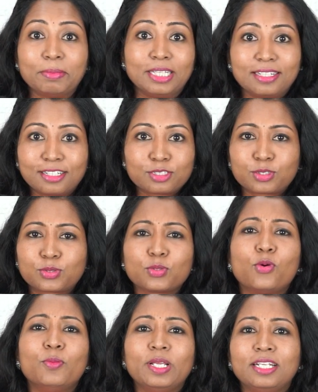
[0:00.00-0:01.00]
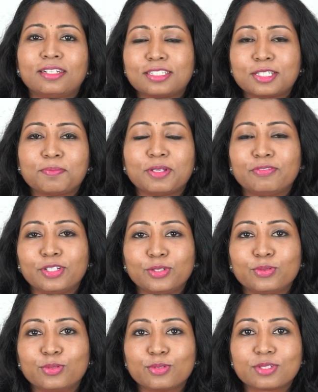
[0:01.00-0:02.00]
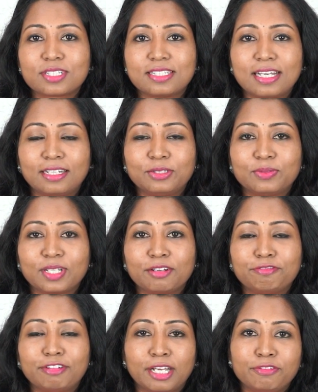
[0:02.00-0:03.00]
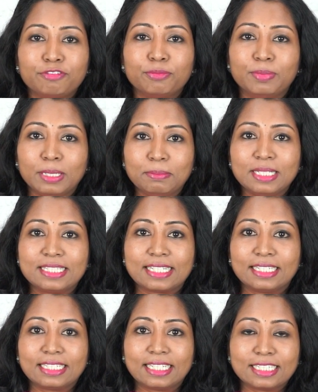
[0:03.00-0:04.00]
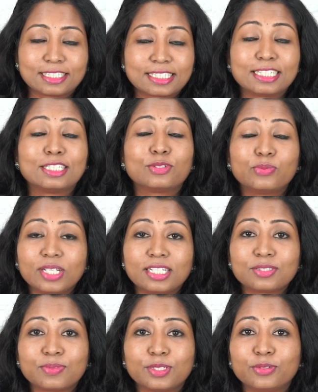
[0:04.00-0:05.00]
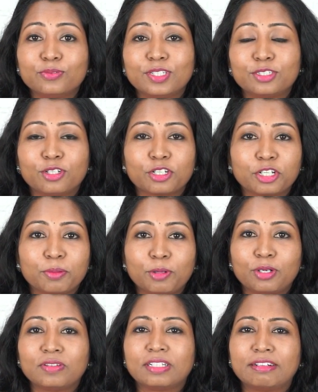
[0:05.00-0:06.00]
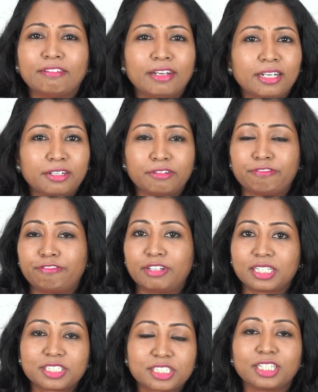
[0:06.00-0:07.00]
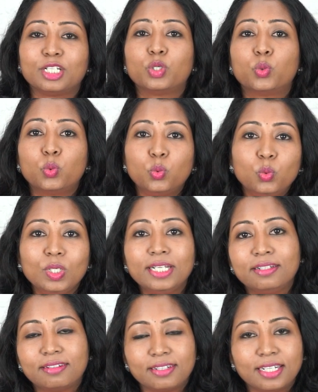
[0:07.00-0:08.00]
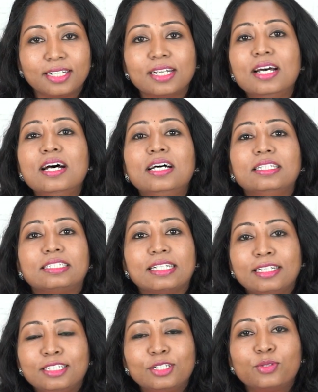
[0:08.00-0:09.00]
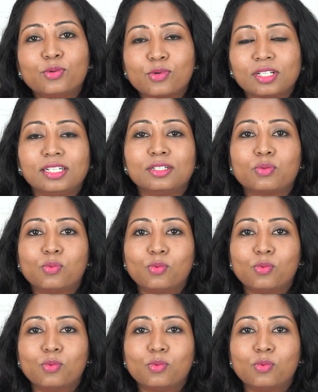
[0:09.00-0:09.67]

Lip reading: there are so many recipe videos that you can find for babies and kids. In today's video, we are talking about the great, refreshing, cooling drink, the tender coconut